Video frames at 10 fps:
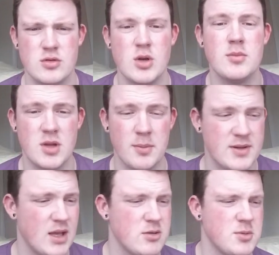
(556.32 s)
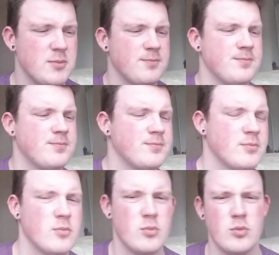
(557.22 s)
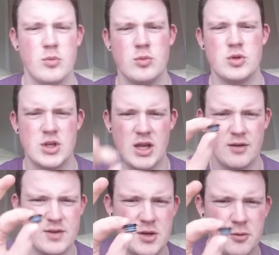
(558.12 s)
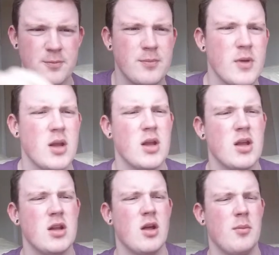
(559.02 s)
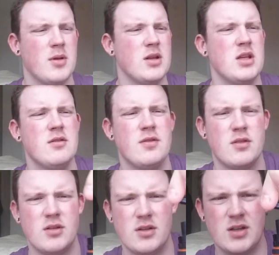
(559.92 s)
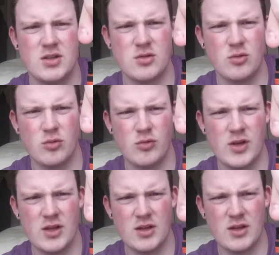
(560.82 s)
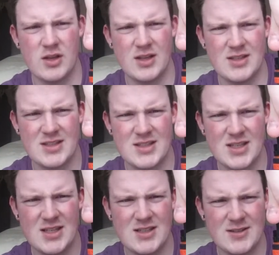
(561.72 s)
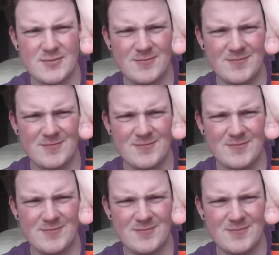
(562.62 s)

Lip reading: drip tip attachment, which I have here. Now, I believe this will go right inside